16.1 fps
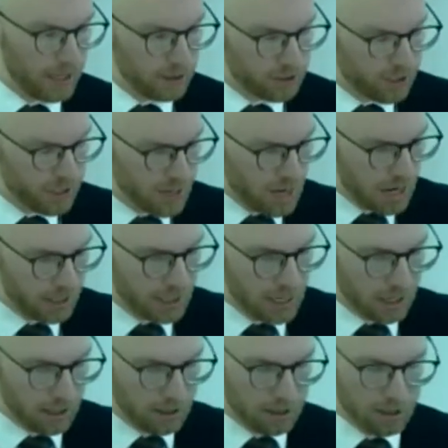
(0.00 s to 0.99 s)
Here's the not
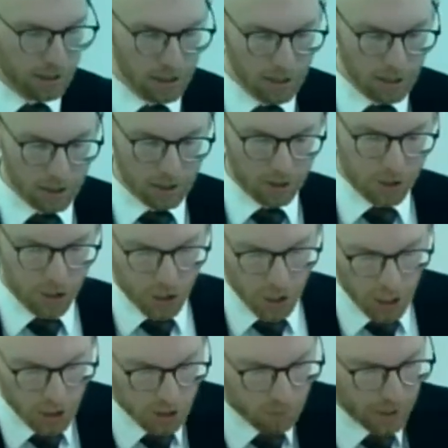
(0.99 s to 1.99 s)
yet, the, the
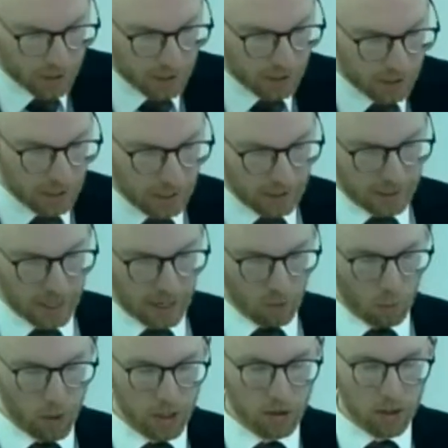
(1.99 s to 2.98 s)
judgment
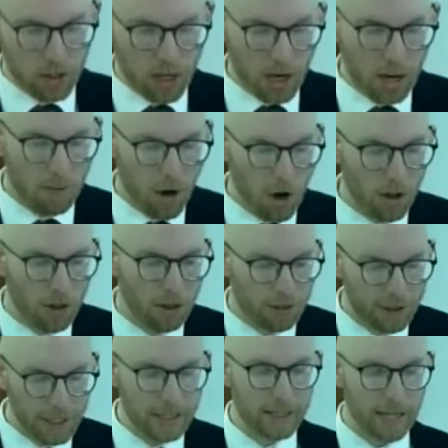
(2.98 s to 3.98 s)
that will come
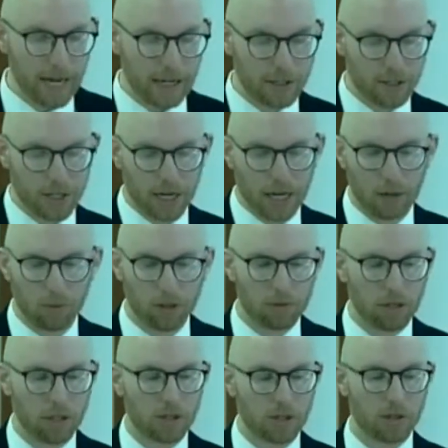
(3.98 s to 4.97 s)
on the last day
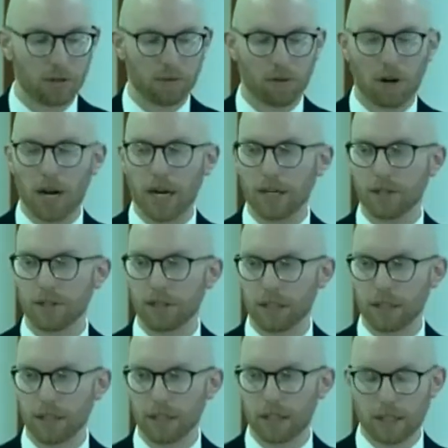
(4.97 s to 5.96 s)
with the return of
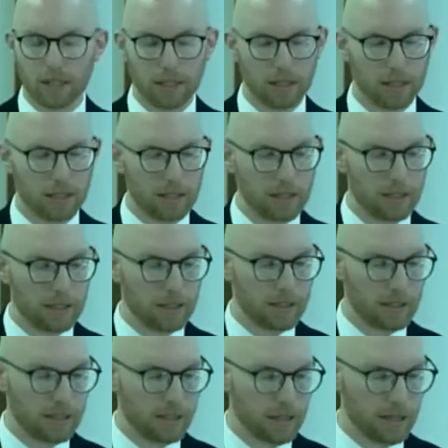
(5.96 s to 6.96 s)
Christ.
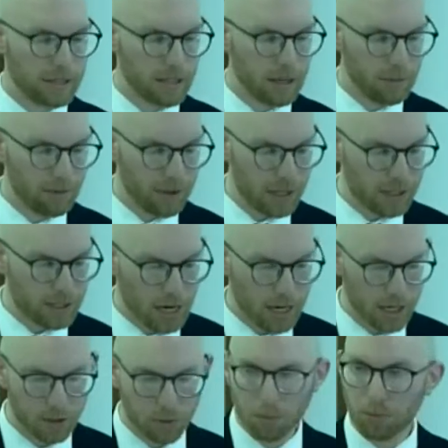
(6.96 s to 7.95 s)
Some of these
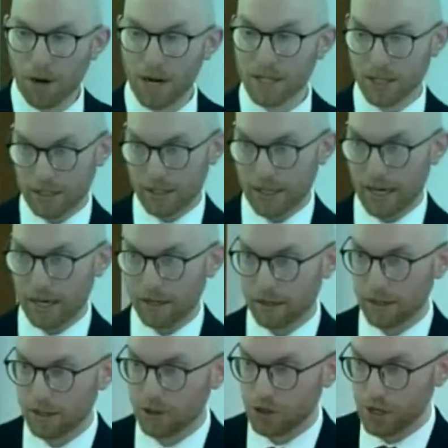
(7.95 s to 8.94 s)
signs were present at
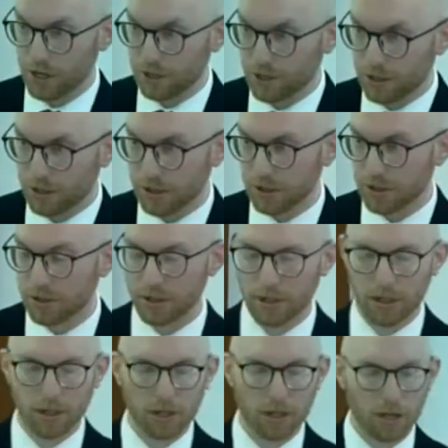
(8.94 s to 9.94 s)

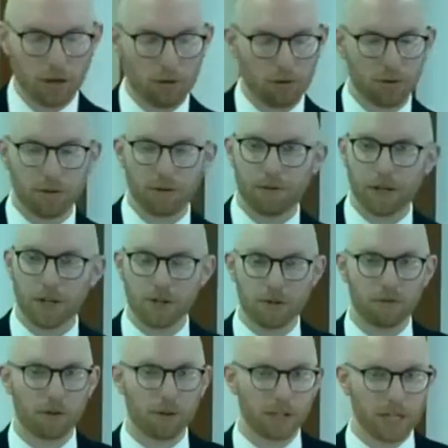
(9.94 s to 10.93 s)
Jesus's
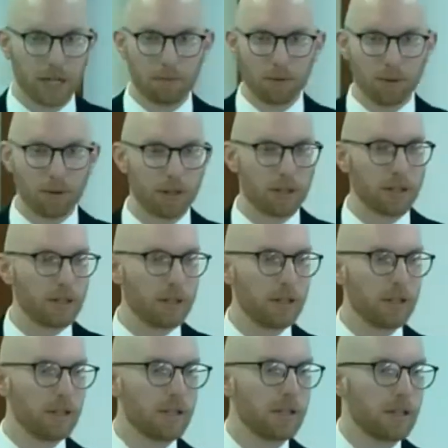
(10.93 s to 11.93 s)
crucifixion. For example, the,
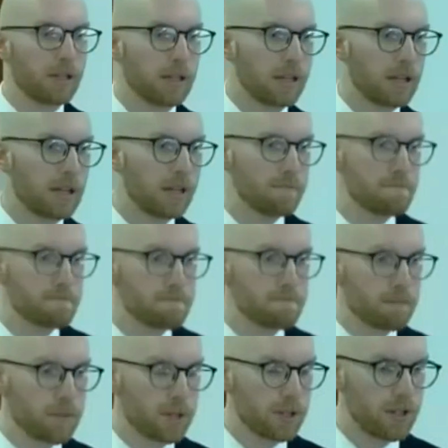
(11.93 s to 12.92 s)
uh,
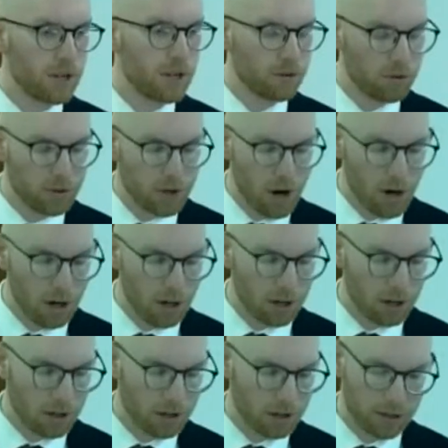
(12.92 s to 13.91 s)
the sun grew dark.